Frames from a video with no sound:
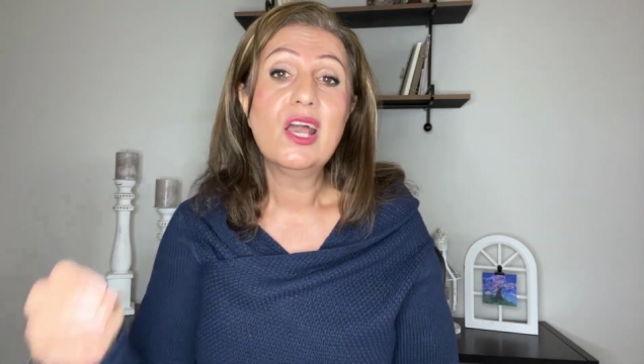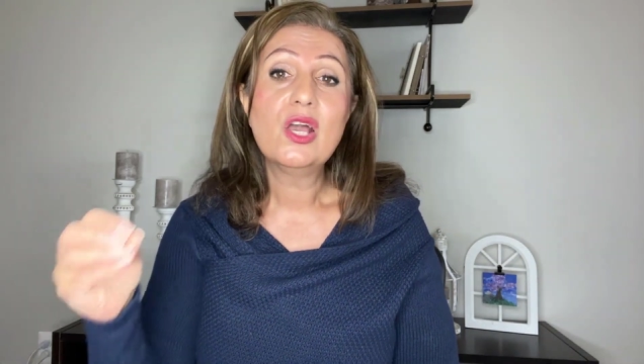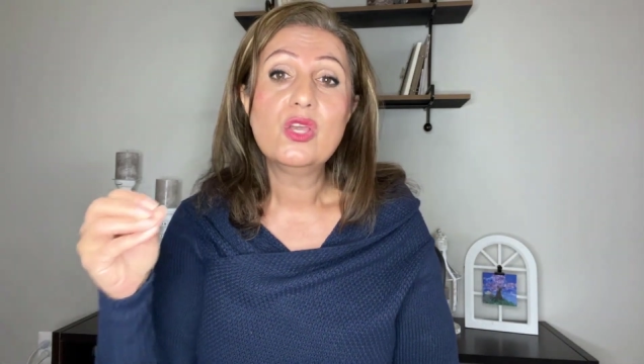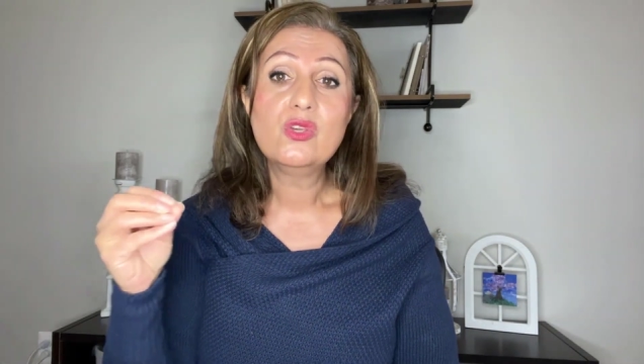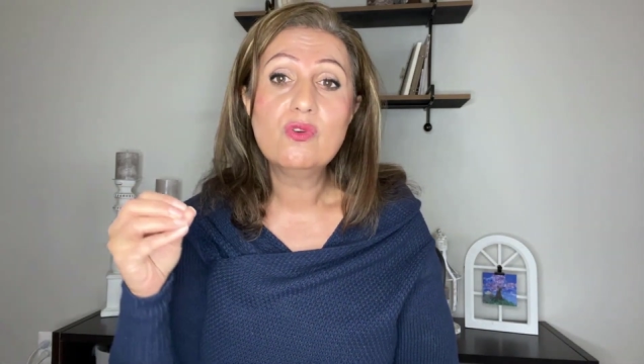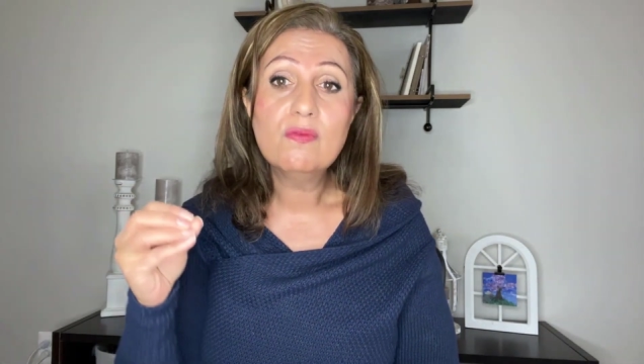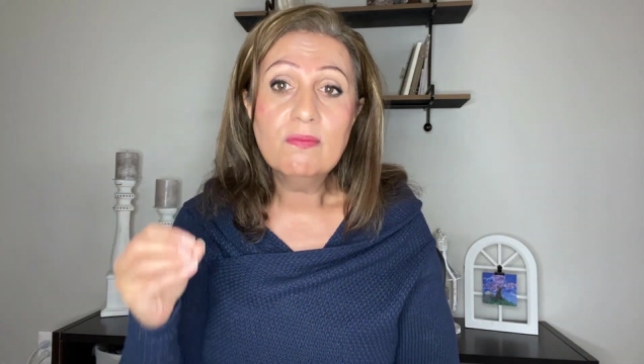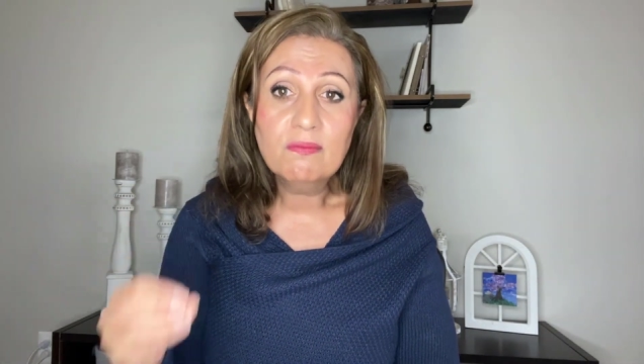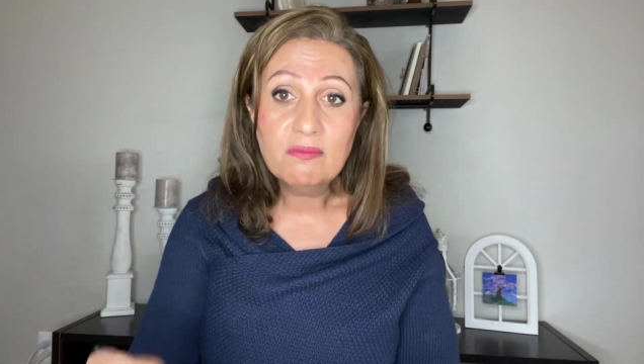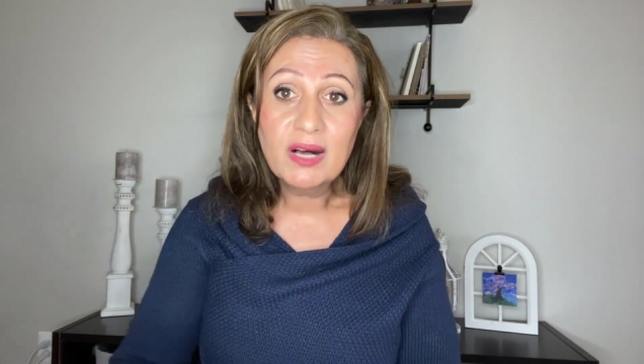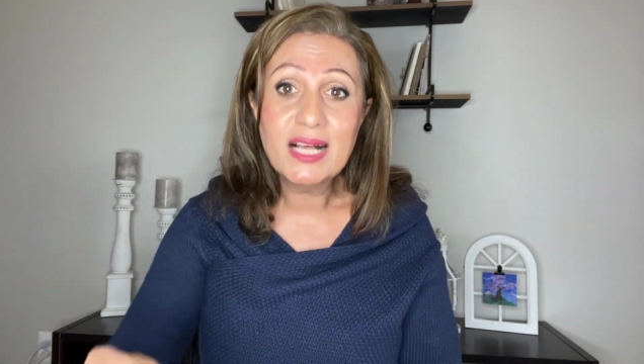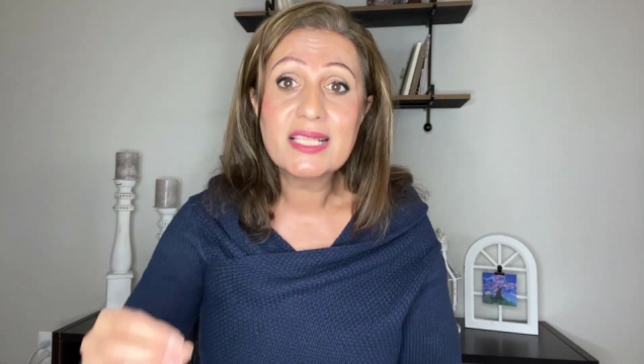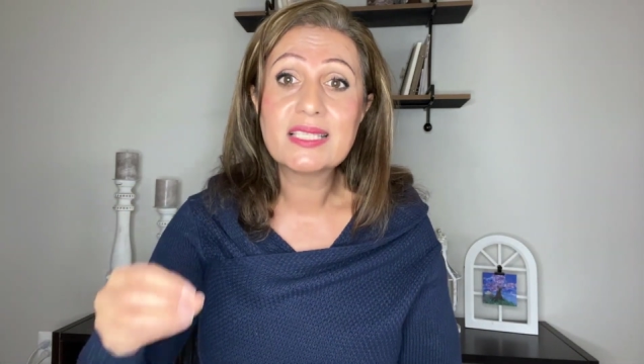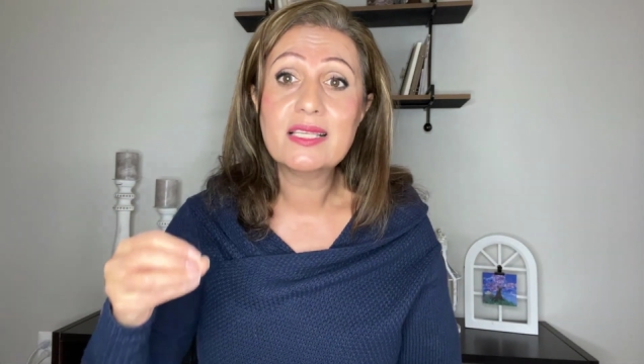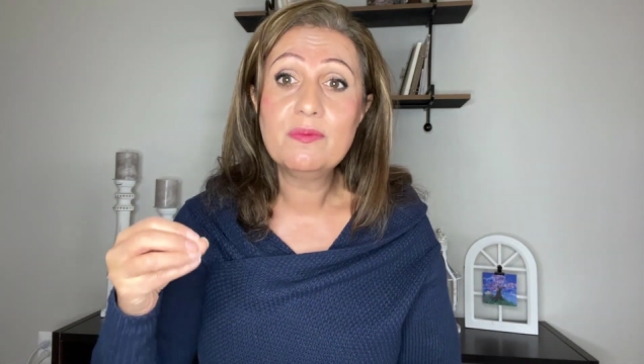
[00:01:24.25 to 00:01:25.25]
you
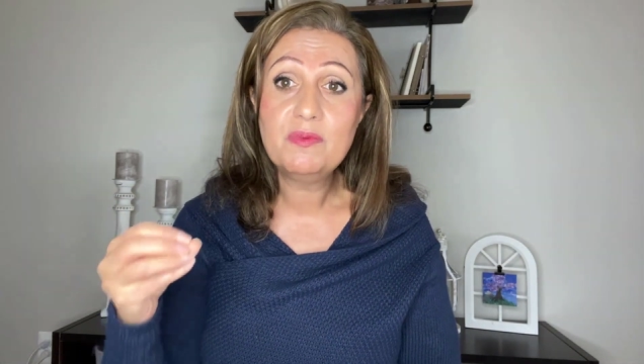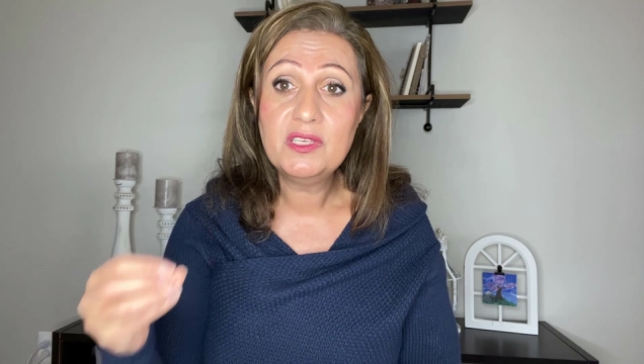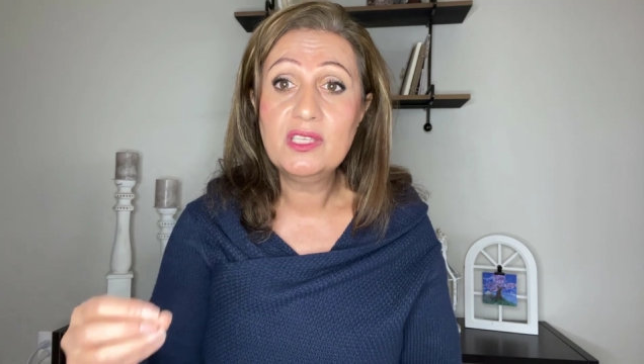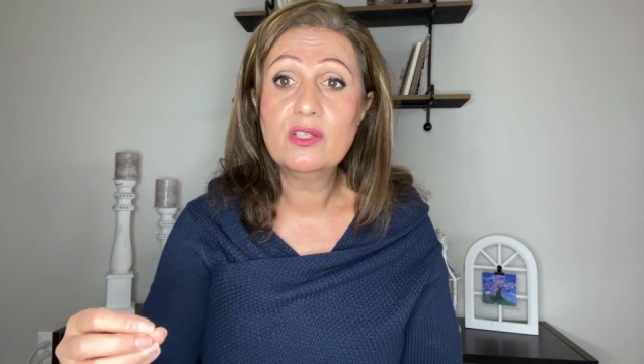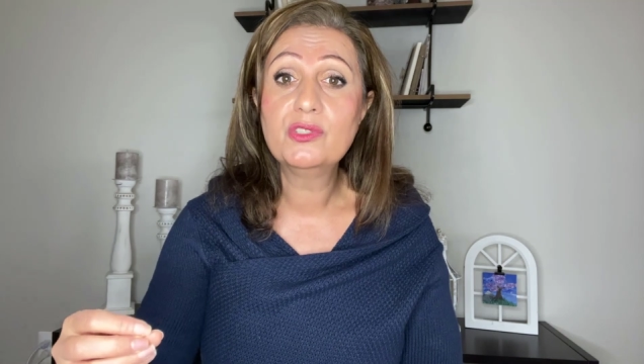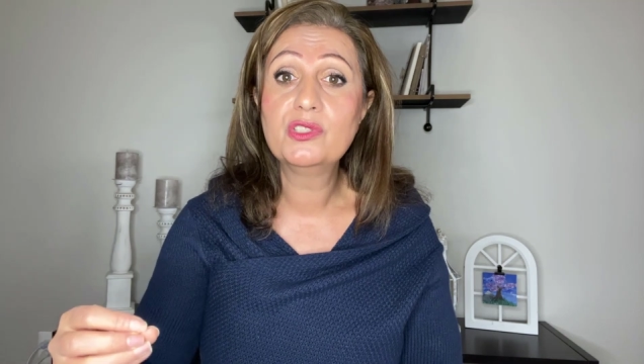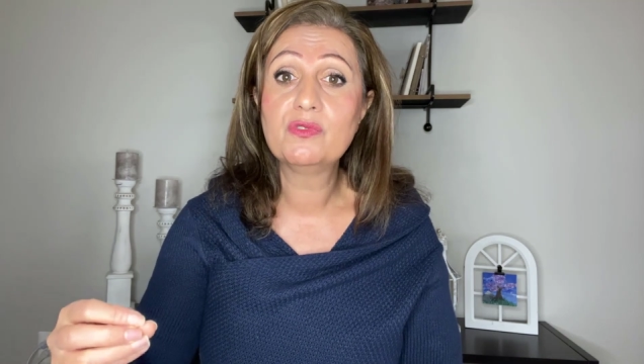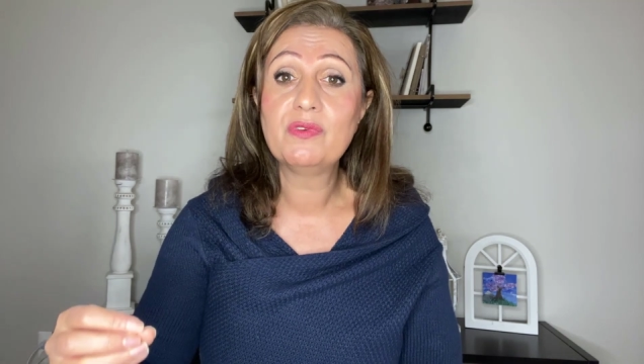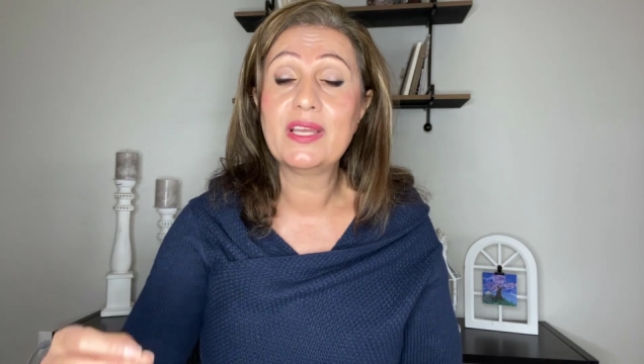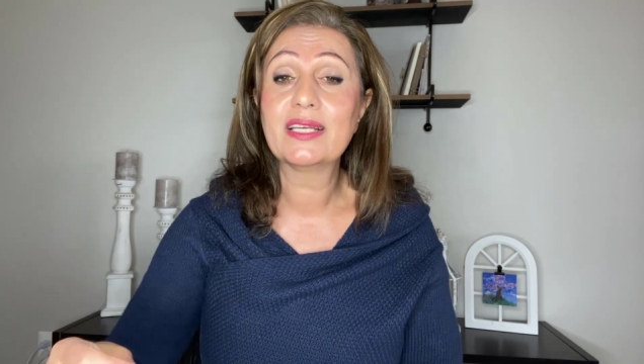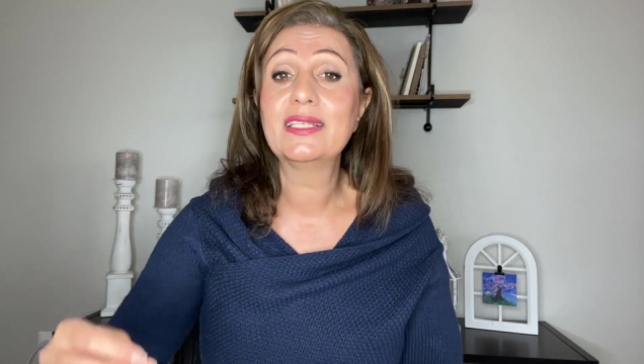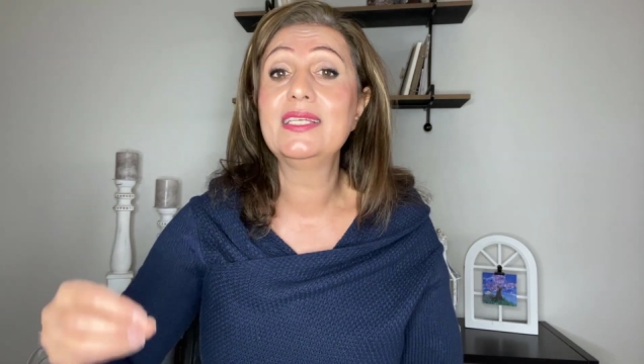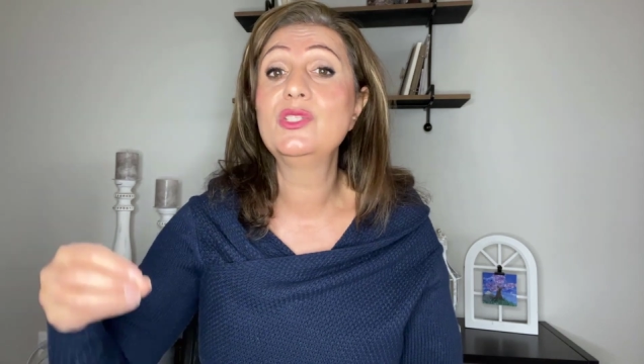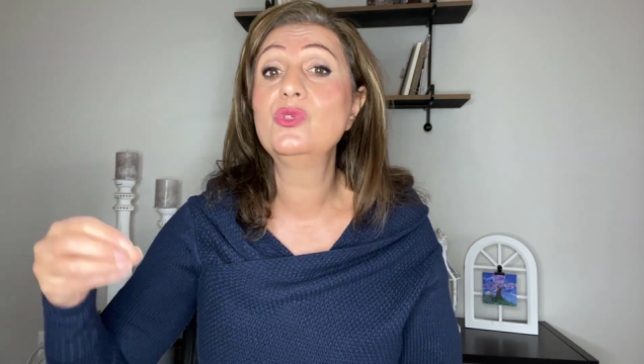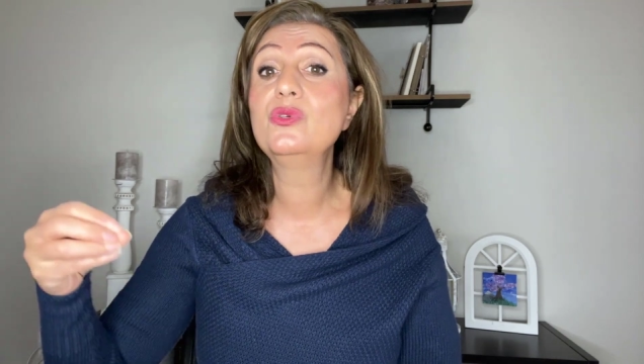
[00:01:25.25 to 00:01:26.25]
must appeal
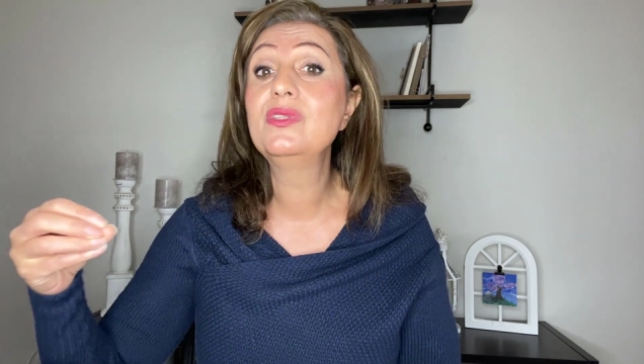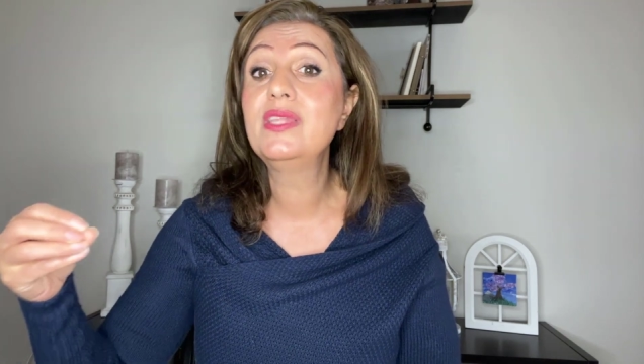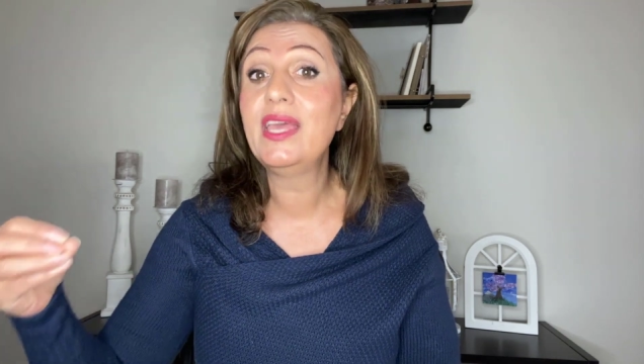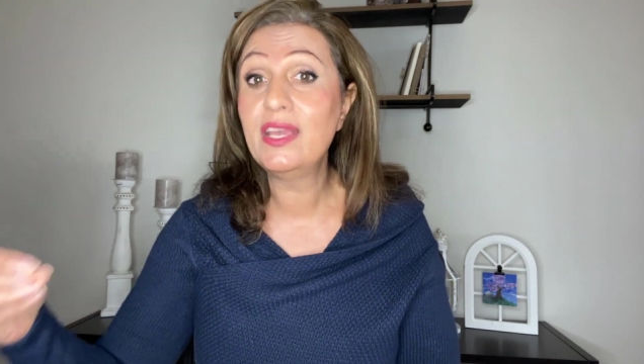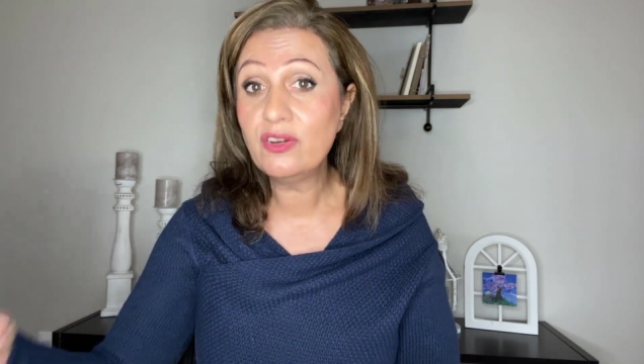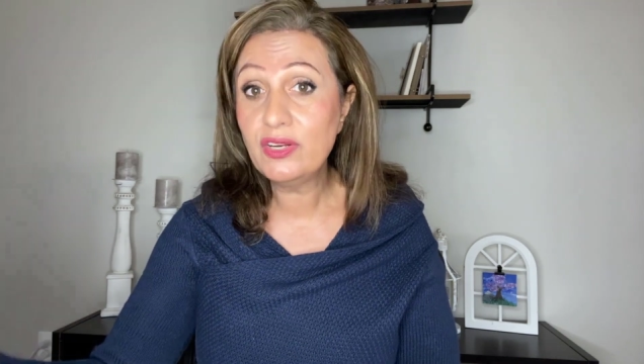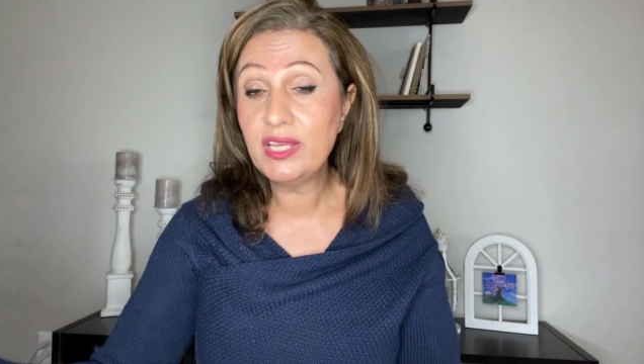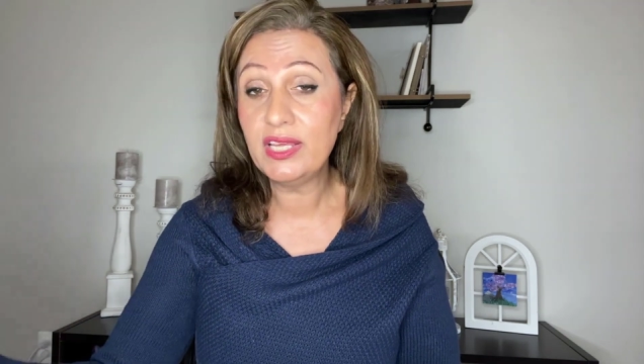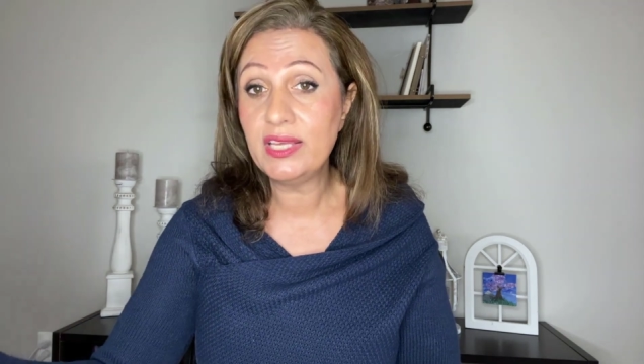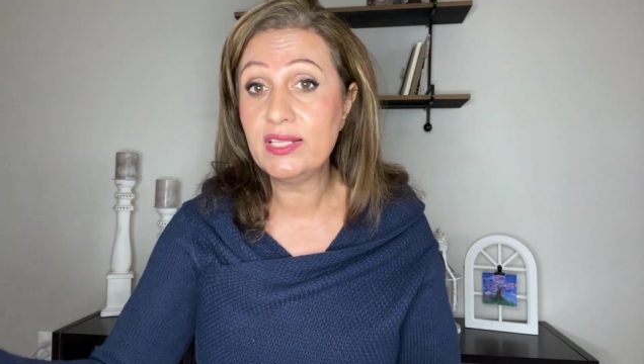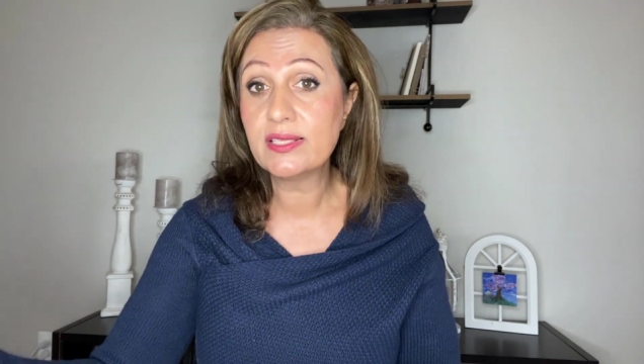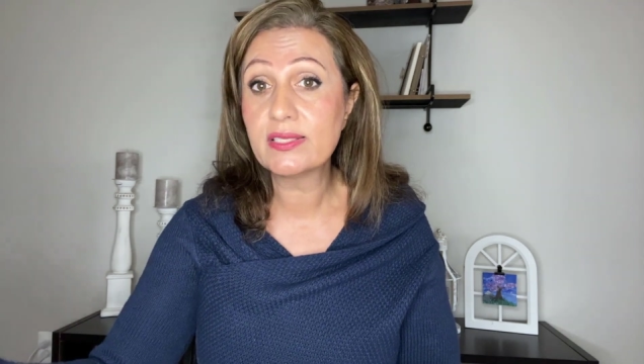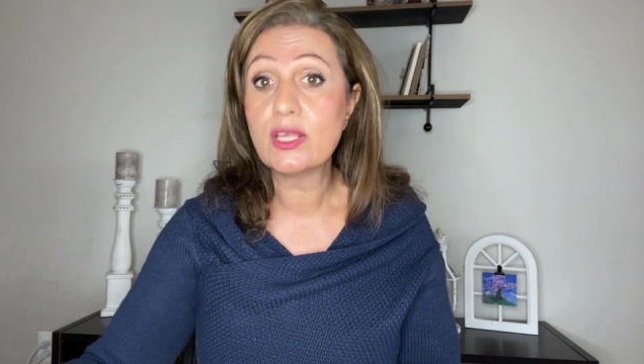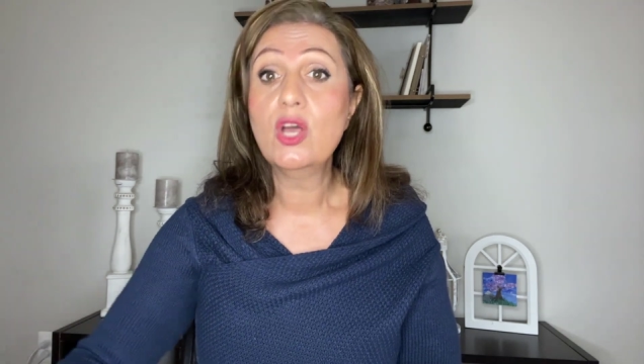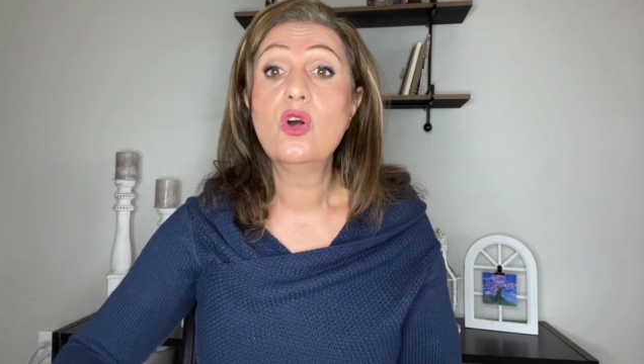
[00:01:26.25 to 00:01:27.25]
directly to their needs